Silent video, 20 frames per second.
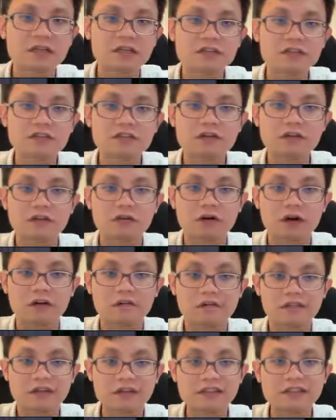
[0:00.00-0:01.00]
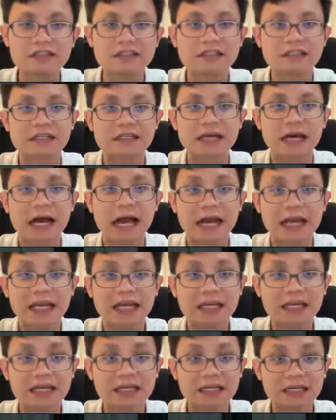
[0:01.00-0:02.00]
So of course, the
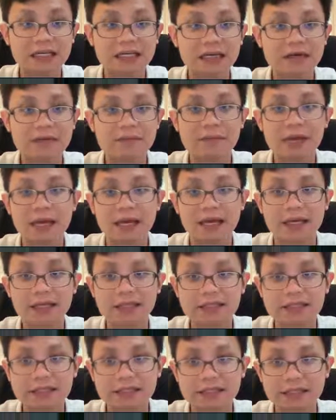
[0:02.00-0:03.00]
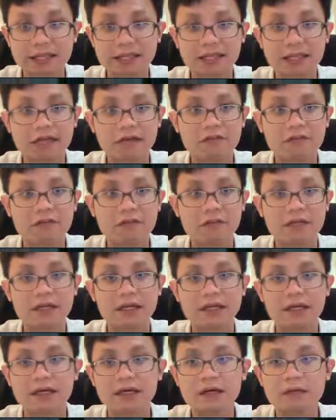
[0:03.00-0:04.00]
higher the mass, then that will be
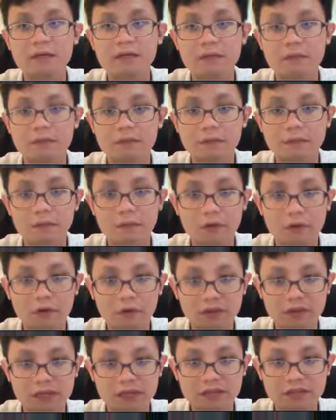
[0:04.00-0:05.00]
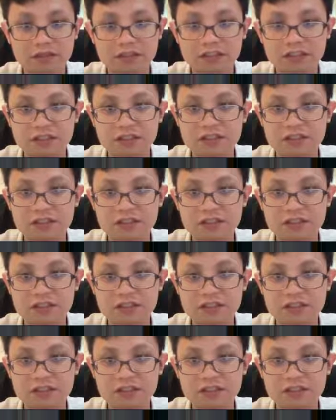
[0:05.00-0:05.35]
the more inertia.